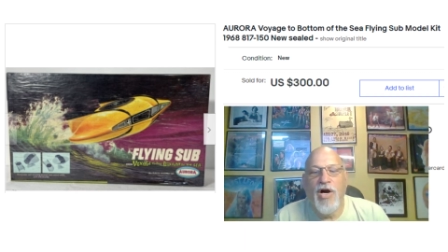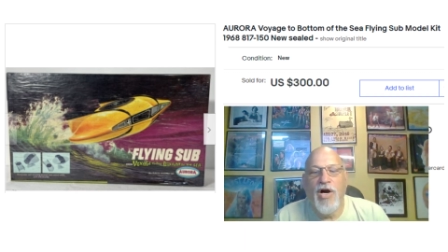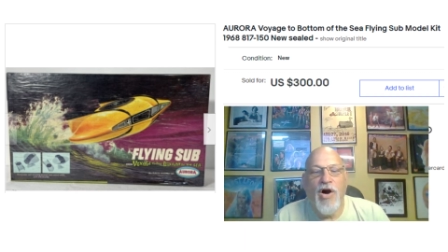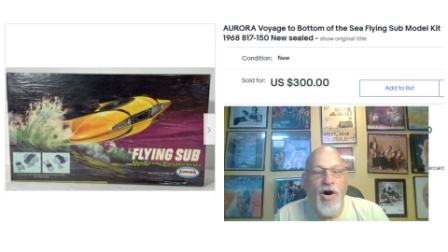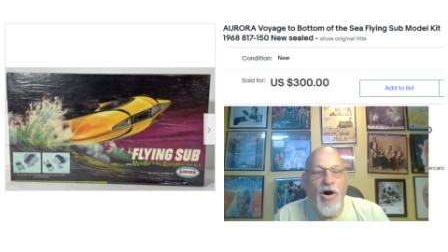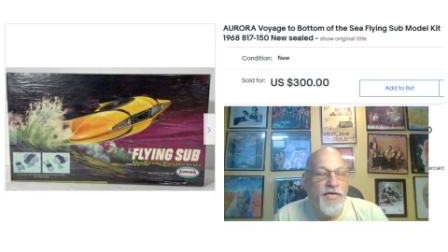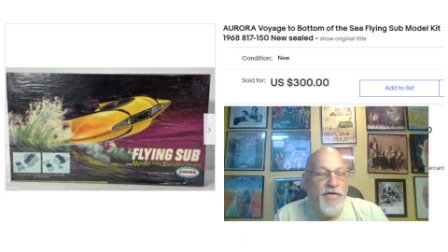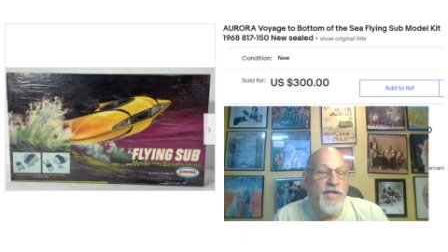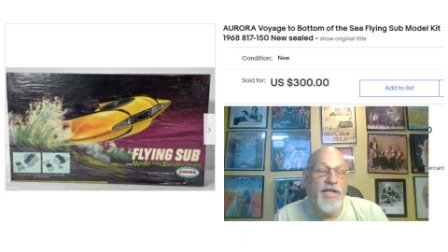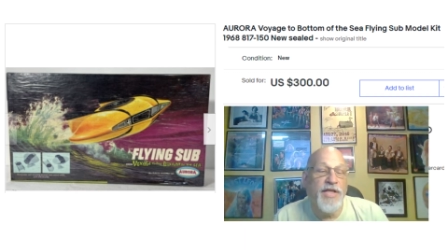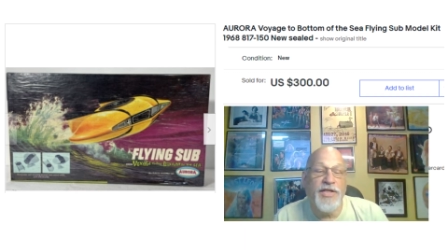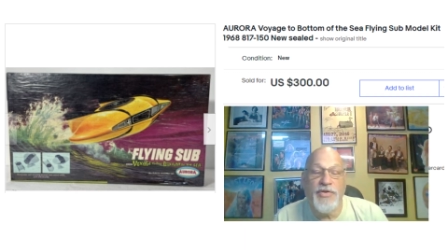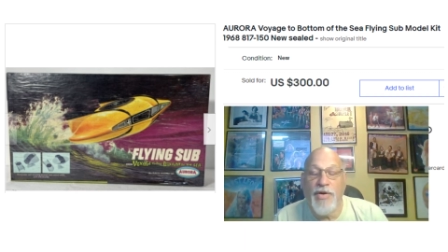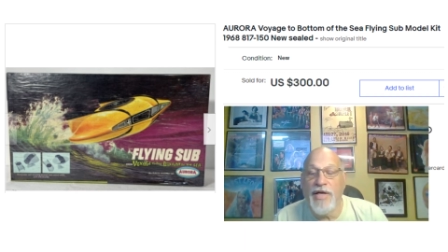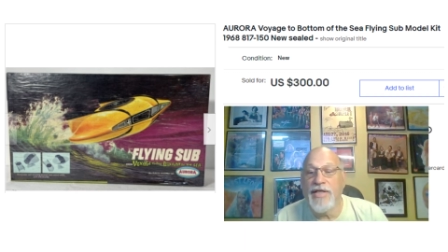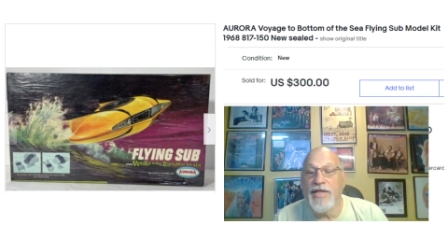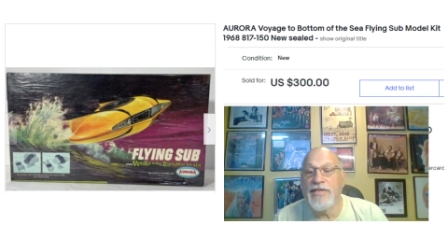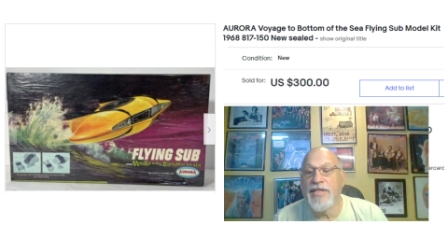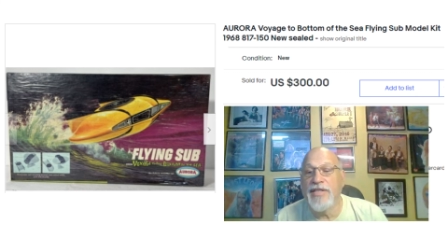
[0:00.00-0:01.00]
all the
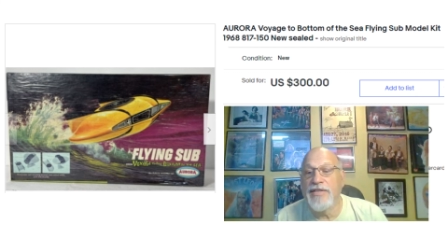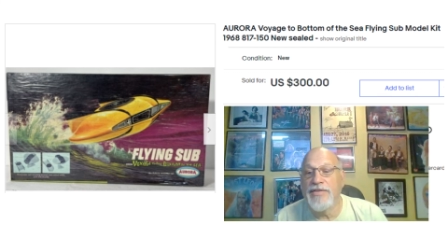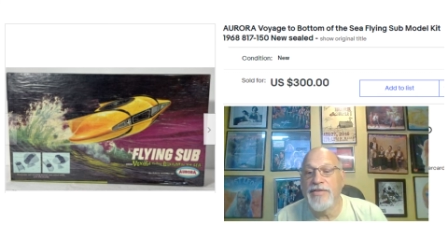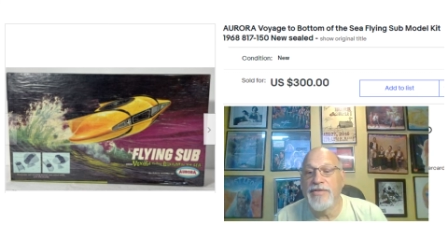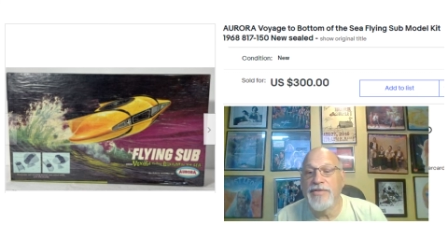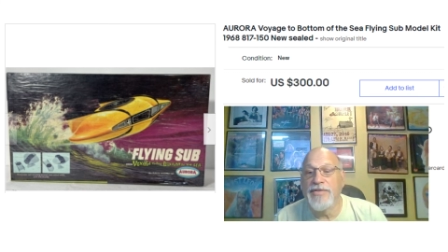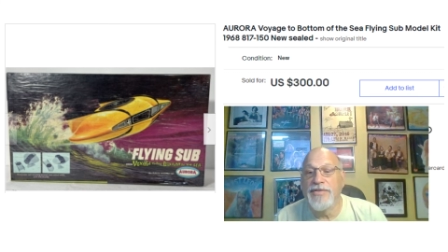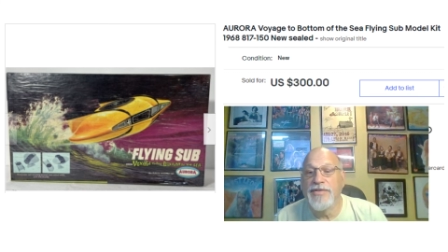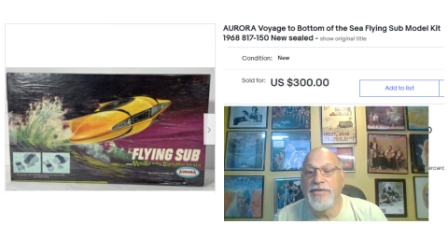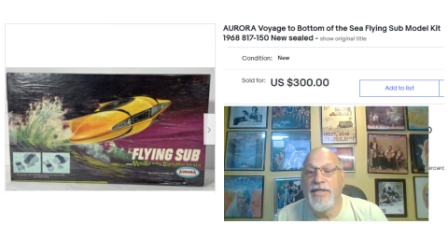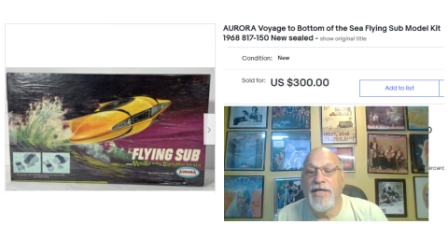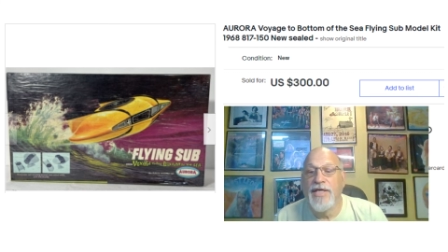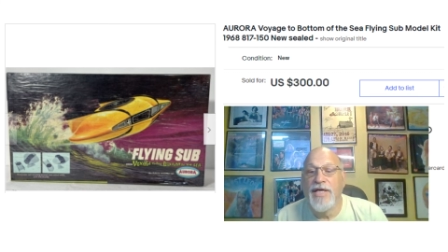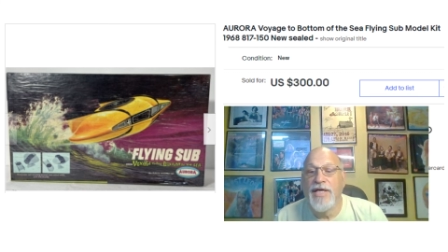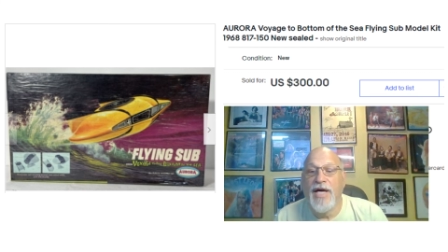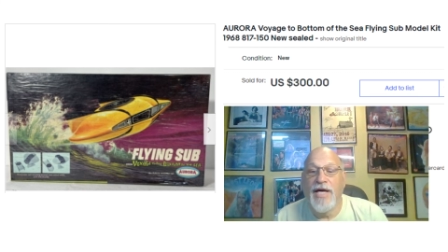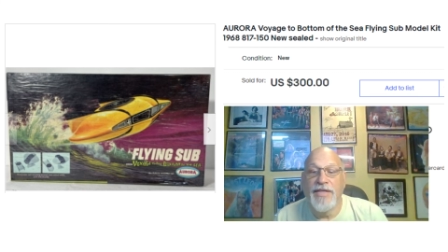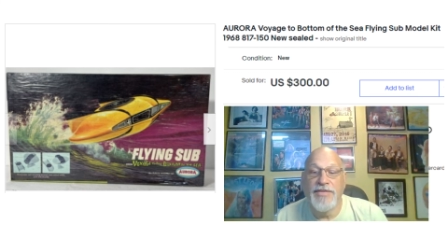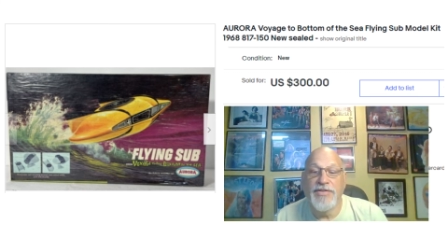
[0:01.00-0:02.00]
electronics I sold.
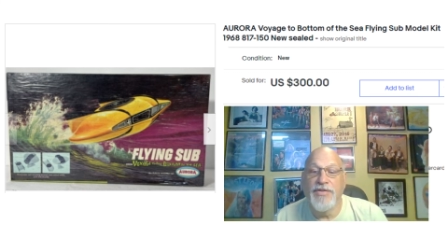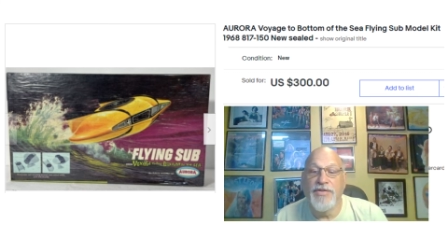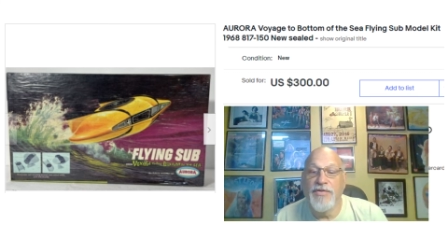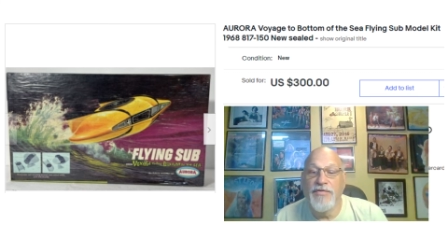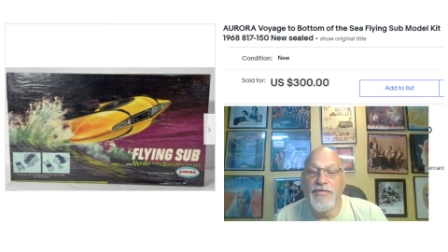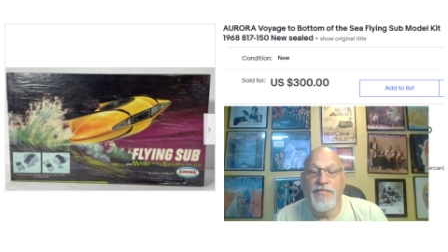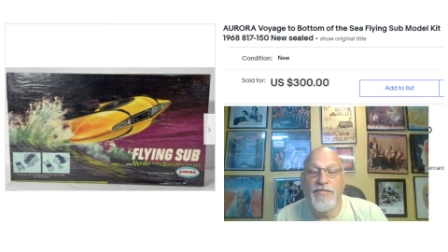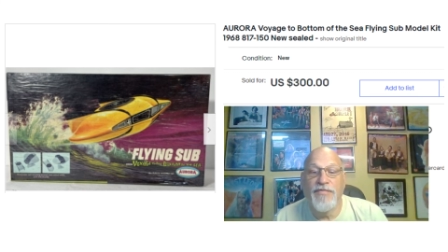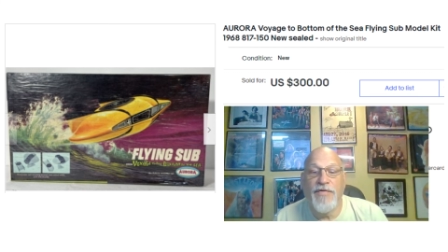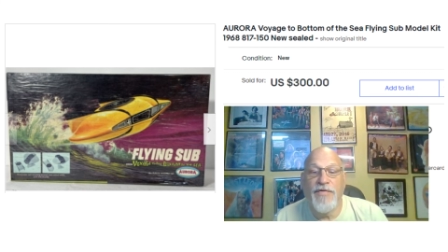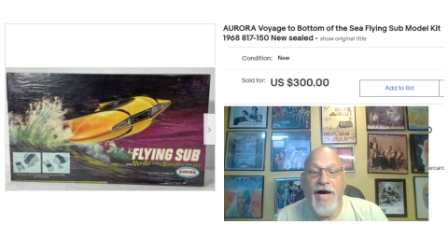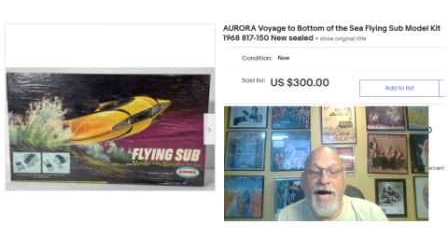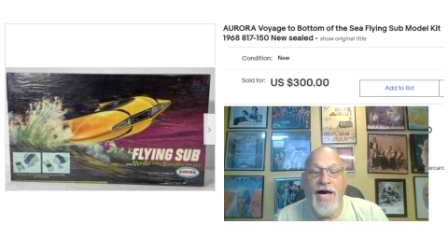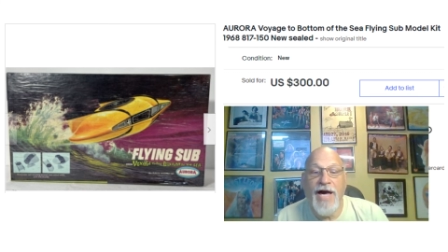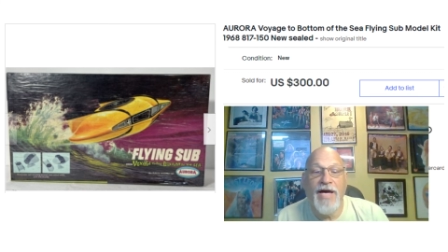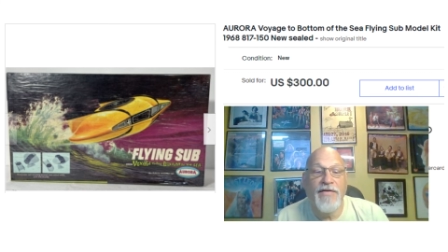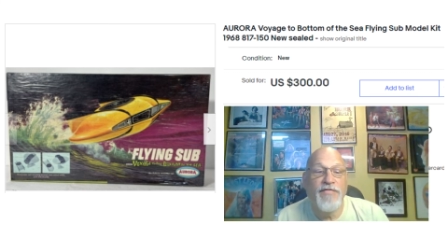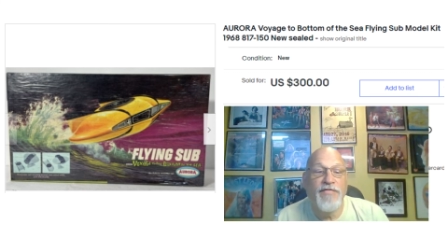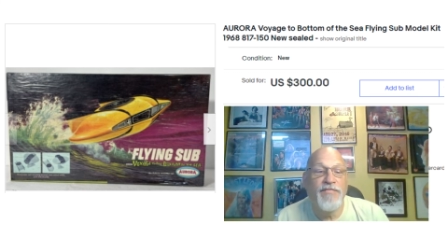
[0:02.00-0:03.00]
I sold
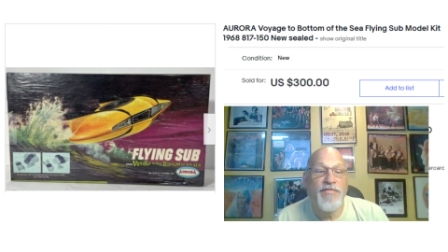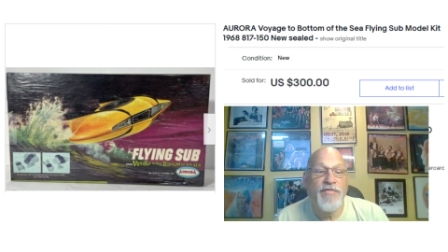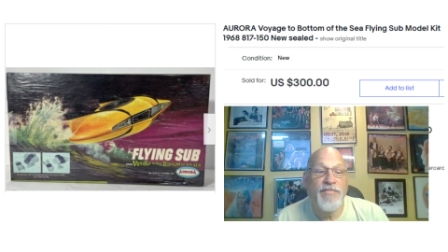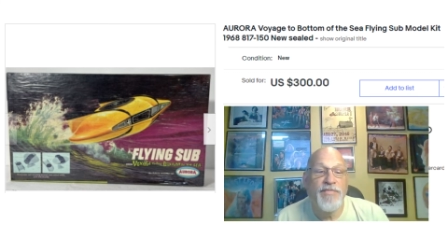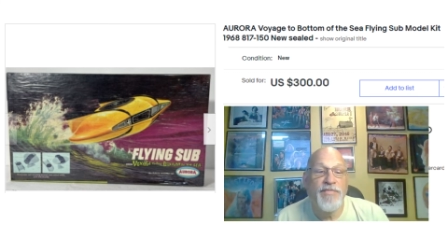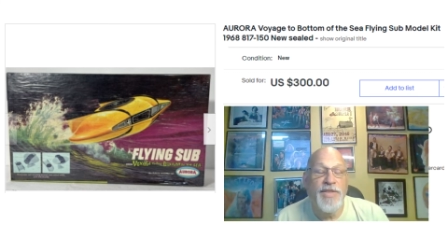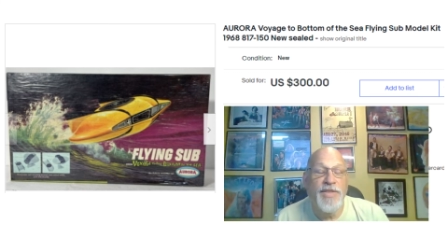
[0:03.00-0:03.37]
5